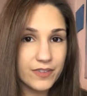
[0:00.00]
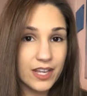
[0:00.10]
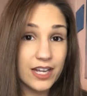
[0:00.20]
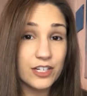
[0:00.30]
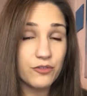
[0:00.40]

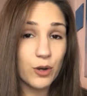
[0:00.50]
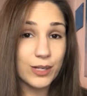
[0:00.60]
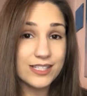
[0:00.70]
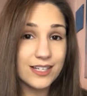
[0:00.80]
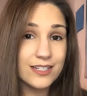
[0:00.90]
and you
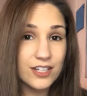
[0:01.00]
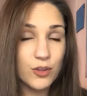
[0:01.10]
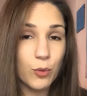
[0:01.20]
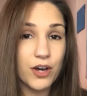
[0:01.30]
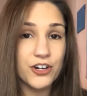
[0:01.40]
focus into the
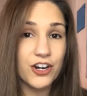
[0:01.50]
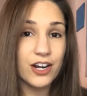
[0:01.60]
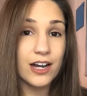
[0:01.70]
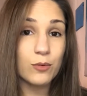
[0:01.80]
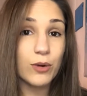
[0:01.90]
water
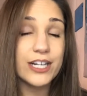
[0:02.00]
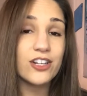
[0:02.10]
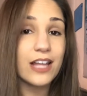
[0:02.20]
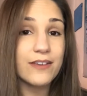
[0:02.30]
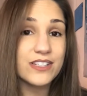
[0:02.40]
on what your
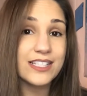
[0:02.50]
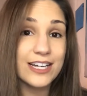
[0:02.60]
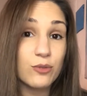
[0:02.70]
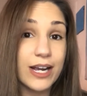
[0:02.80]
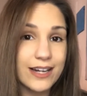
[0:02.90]
life is
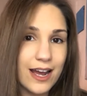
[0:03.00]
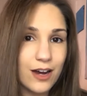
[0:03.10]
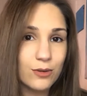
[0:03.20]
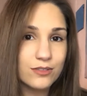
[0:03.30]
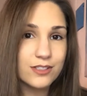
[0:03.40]
like right
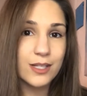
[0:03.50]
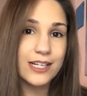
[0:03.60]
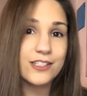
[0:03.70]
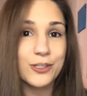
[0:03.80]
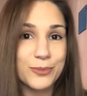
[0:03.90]
now. So
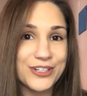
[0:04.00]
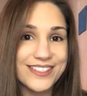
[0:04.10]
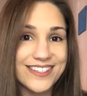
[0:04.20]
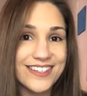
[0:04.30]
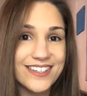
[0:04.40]
that's super
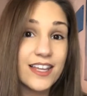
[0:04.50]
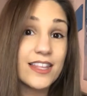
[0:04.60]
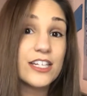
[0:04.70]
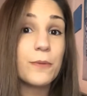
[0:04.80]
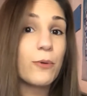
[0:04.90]
easy.
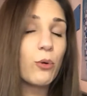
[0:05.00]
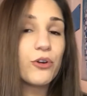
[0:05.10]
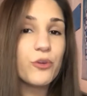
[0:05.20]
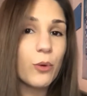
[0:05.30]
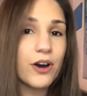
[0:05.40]
Then you pour
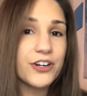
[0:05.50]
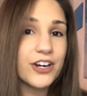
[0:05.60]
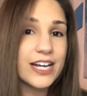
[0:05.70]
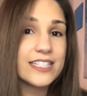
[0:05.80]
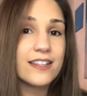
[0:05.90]
the water
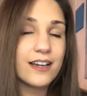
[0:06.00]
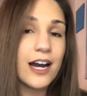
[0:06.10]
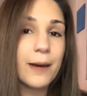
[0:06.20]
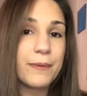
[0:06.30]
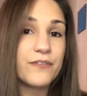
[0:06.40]
into the
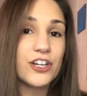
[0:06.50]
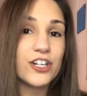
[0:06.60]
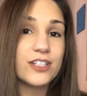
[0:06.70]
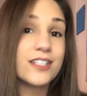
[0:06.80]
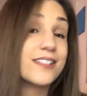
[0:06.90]
cup of
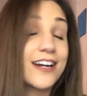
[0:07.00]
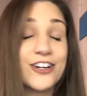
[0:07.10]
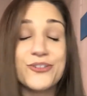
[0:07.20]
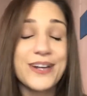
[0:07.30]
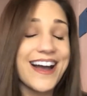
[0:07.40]
your
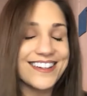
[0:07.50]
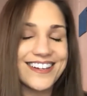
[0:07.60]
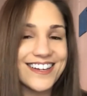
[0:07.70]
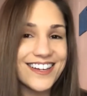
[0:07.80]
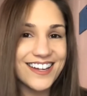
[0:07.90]
desired
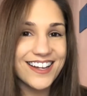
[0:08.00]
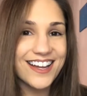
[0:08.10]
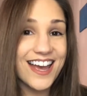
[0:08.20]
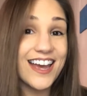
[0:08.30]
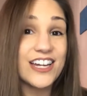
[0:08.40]
reality,
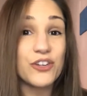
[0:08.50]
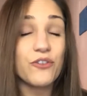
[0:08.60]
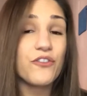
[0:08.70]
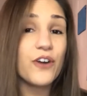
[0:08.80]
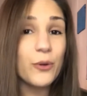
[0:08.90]
and you
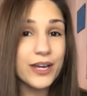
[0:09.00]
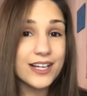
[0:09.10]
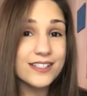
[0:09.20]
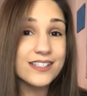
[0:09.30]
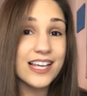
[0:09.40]

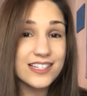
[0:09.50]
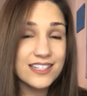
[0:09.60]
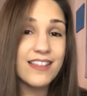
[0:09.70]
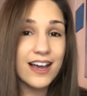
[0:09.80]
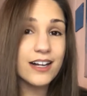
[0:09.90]
focus
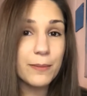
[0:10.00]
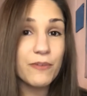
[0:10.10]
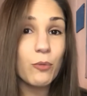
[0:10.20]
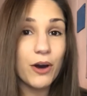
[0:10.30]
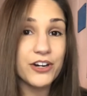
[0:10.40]
into that cup
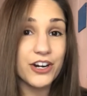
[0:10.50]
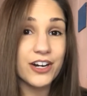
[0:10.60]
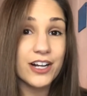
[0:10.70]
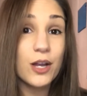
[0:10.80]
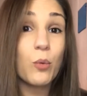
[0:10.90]
of water
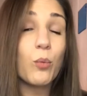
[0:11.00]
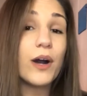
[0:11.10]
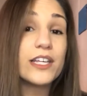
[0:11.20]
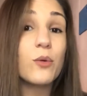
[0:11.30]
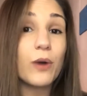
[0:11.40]

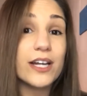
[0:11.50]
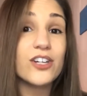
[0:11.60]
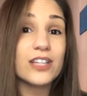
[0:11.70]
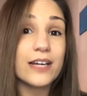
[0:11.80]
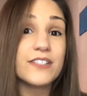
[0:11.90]
what you want
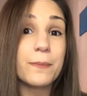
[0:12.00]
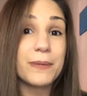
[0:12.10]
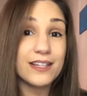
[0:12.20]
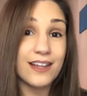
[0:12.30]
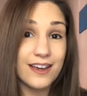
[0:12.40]
your life to
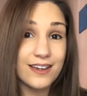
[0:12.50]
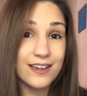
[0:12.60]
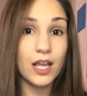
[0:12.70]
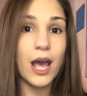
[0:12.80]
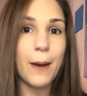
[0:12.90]
be
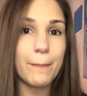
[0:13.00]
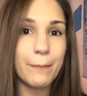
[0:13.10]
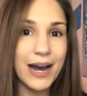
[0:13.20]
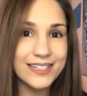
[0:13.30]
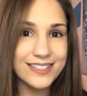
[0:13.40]
like.
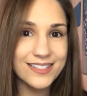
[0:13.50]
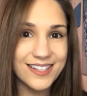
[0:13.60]
But